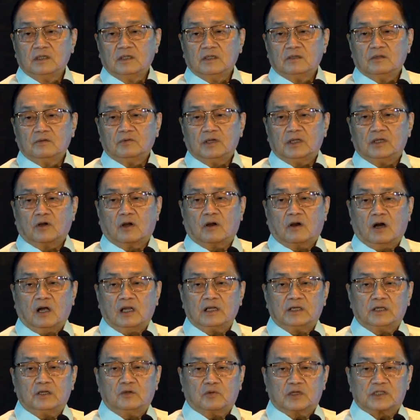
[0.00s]
When a colleague
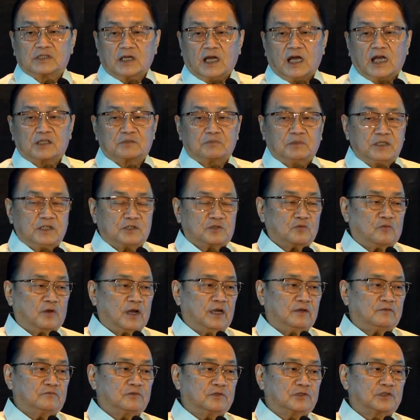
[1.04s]
was asked by his wife
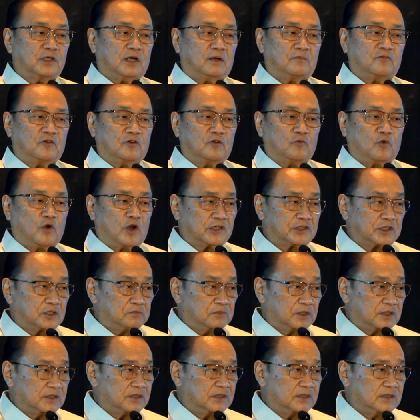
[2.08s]
to shop for washing
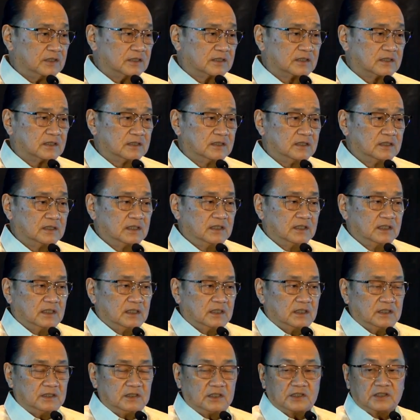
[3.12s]
machines, he
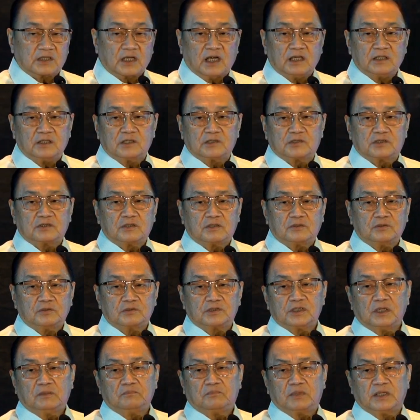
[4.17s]
decided to
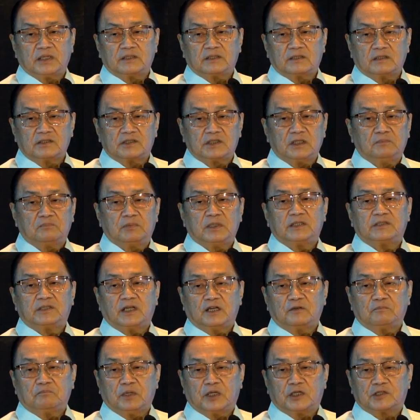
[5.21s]
simply take
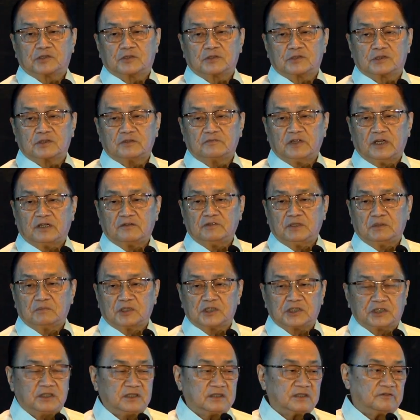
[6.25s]
pictures of every
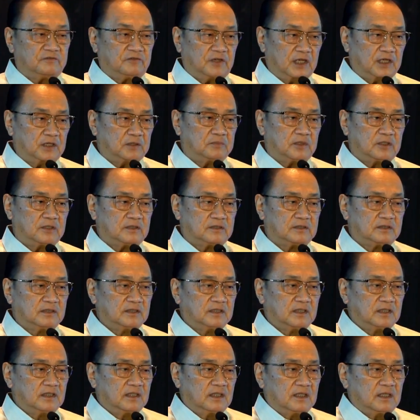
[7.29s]
machine available
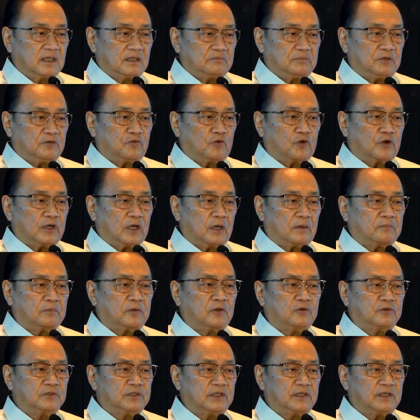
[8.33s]
before
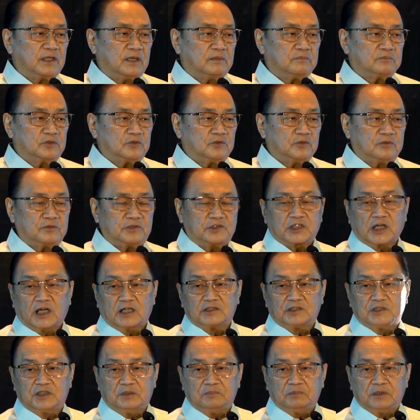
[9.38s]
uploading them to
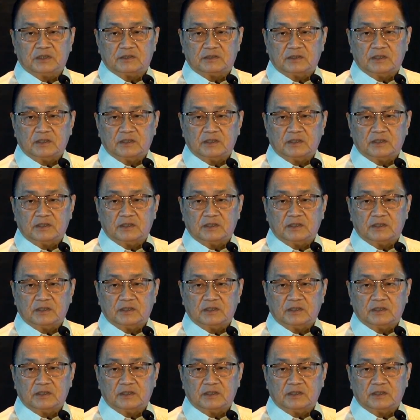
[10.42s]
ChatGPT to